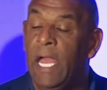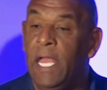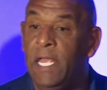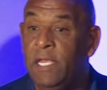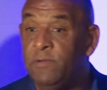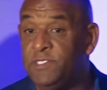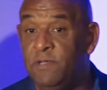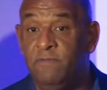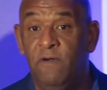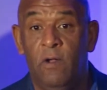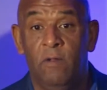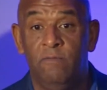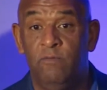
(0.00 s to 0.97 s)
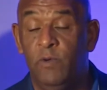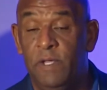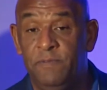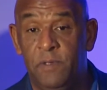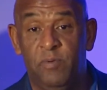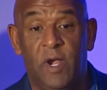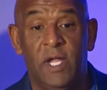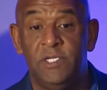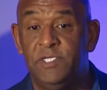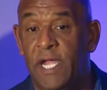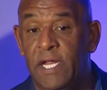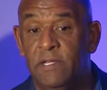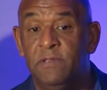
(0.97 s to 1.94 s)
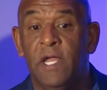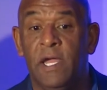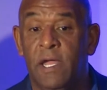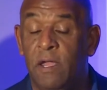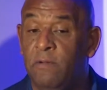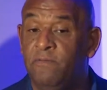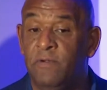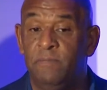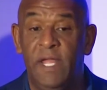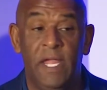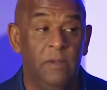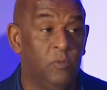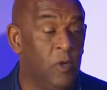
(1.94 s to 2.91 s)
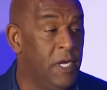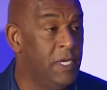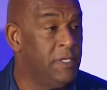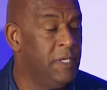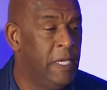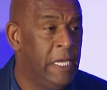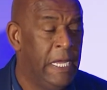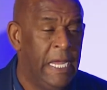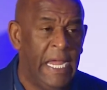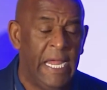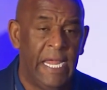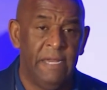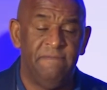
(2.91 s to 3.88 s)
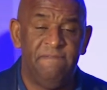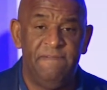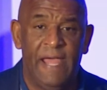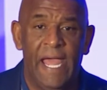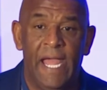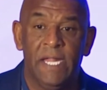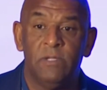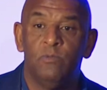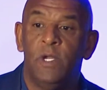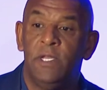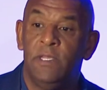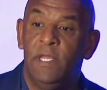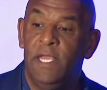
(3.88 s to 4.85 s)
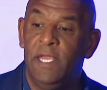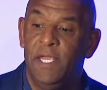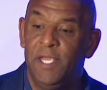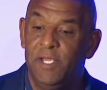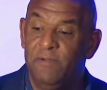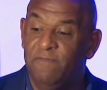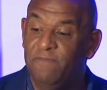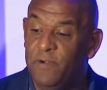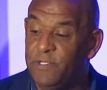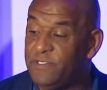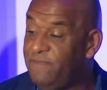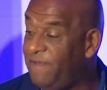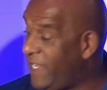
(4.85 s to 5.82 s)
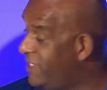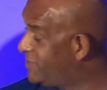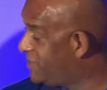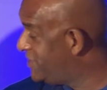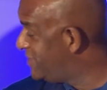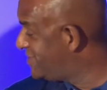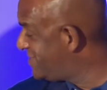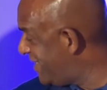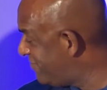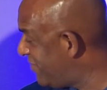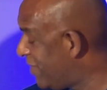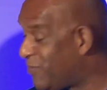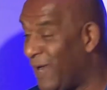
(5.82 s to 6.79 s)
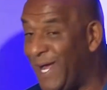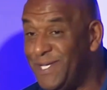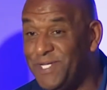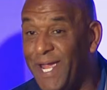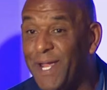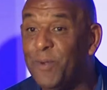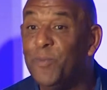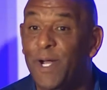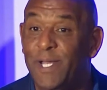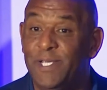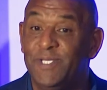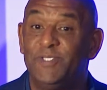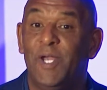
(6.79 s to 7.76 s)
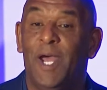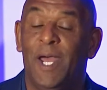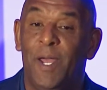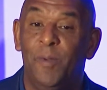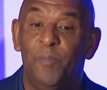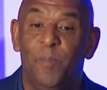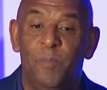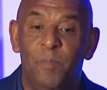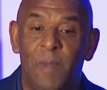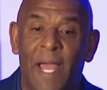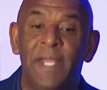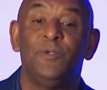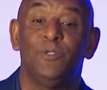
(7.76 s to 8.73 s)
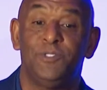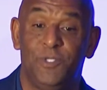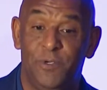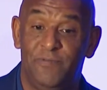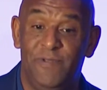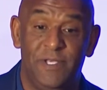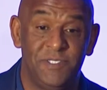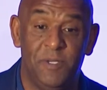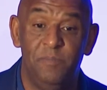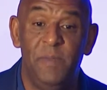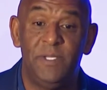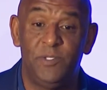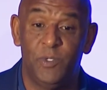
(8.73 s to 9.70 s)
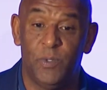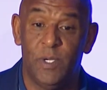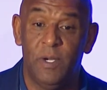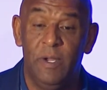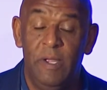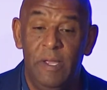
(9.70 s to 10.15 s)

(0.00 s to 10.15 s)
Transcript: he was involved with the project from day one. In fact, one of the first phases of our project was Michael served as a mentor